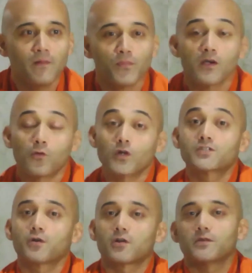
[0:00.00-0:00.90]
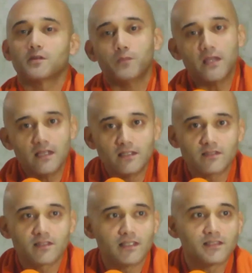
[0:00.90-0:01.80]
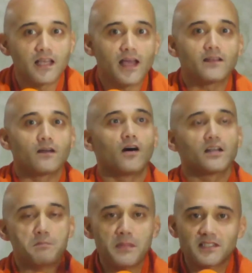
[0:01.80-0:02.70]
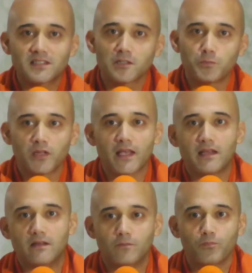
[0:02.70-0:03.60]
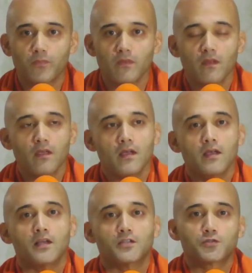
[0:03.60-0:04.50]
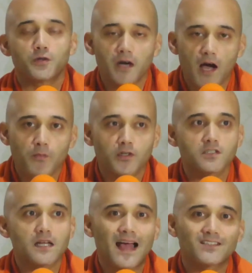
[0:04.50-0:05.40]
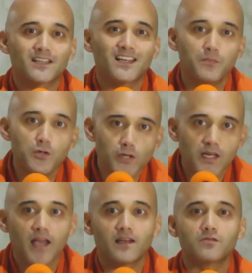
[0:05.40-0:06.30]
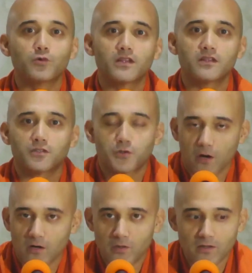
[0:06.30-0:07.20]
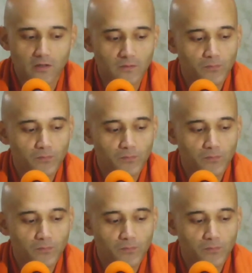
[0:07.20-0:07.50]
What Sri Aurobindo means is that on a mystical plane, Sri Ramakrishna actually communicated with Sri Aurobindo.